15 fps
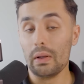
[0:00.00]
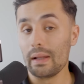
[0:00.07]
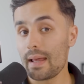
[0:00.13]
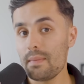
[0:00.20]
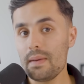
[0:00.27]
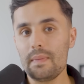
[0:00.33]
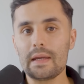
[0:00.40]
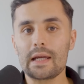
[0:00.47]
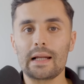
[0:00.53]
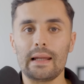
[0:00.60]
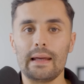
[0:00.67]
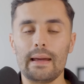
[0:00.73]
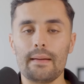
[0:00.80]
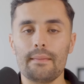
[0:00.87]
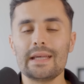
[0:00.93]
But let me be
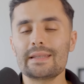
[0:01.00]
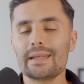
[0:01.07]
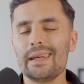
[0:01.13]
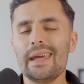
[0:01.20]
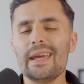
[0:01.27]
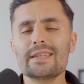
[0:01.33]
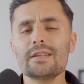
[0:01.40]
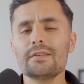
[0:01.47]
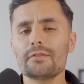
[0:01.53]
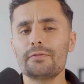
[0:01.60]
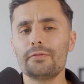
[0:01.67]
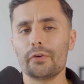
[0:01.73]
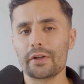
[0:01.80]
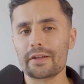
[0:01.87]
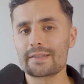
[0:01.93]
clear, this isn't
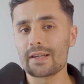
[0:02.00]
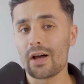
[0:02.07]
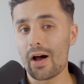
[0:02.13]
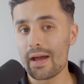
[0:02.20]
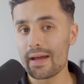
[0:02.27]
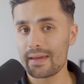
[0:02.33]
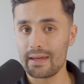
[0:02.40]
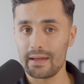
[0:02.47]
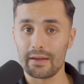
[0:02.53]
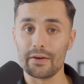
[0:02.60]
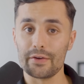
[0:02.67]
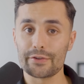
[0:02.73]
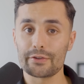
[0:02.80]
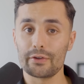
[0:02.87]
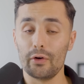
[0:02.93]
for the tire
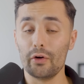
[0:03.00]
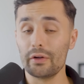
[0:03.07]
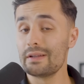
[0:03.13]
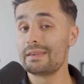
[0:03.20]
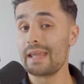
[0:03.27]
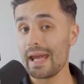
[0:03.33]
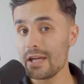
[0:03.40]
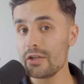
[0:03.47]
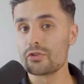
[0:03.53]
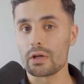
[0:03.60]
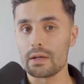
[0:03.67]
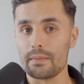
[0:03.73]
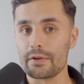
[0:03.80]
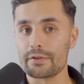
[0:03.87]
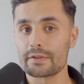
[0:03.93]
kickers or the
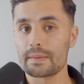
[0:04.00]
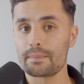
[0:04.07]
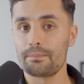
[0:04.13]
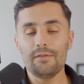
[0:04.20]
daydreamers.